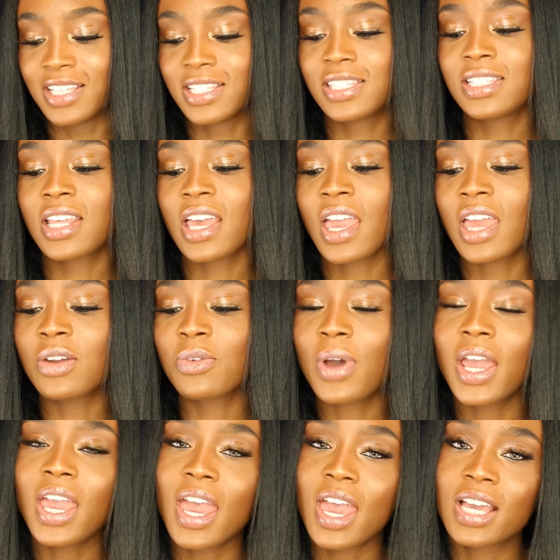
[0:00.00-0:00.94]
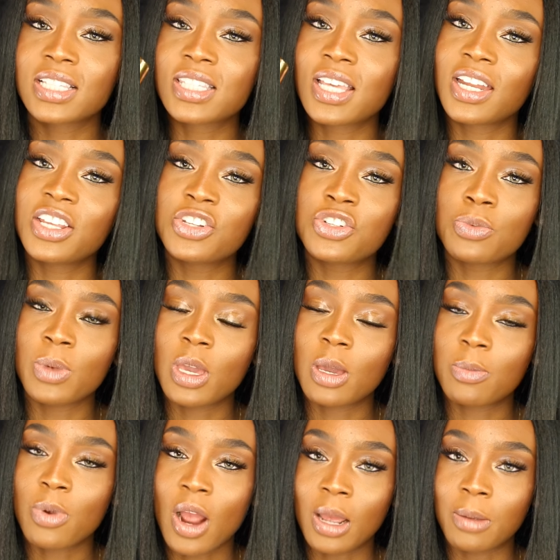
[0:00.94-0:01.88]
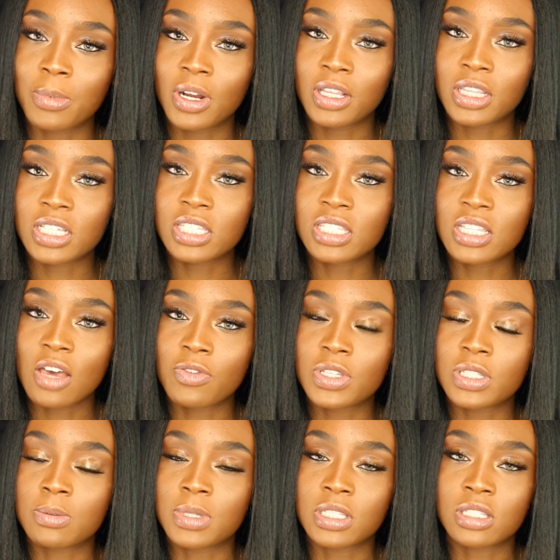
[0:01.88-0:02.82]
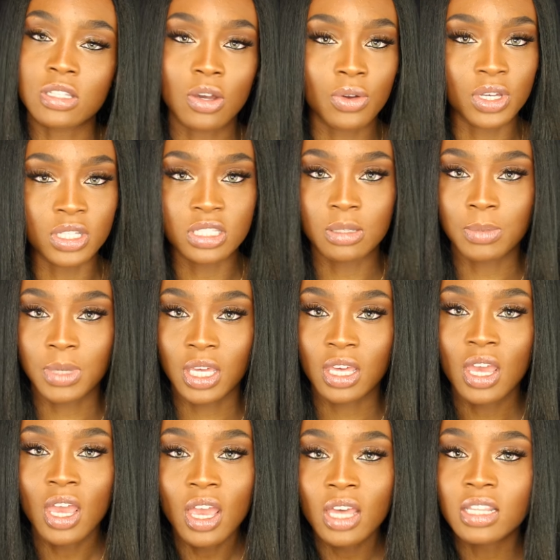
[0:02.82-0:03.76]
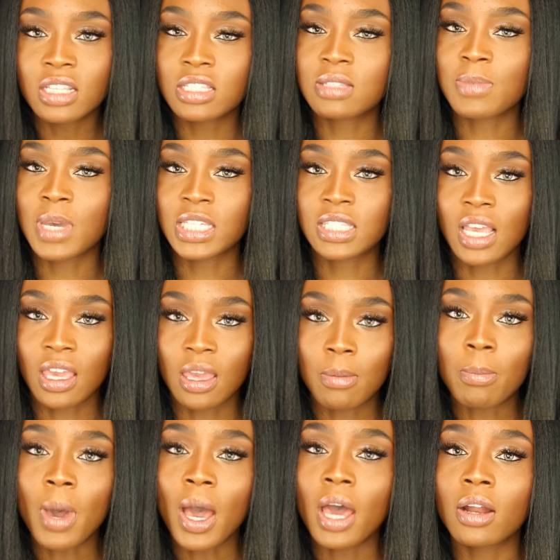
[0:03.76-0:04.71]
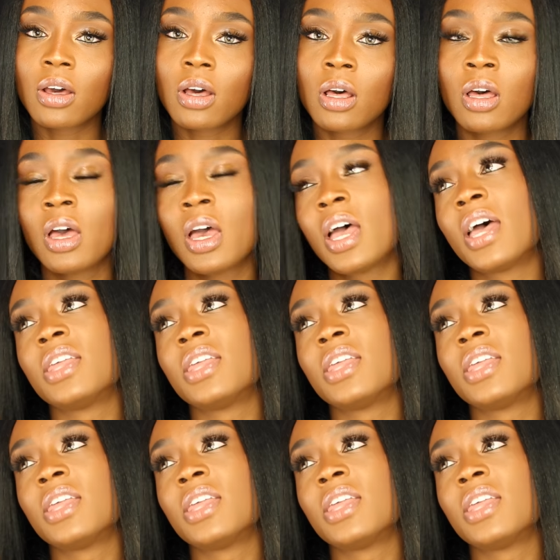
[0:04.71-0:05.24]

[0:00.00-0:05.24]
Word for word: this is the NYX Honey Dew Me Up Primer. This stuff has been so good to me. This is my second bottle.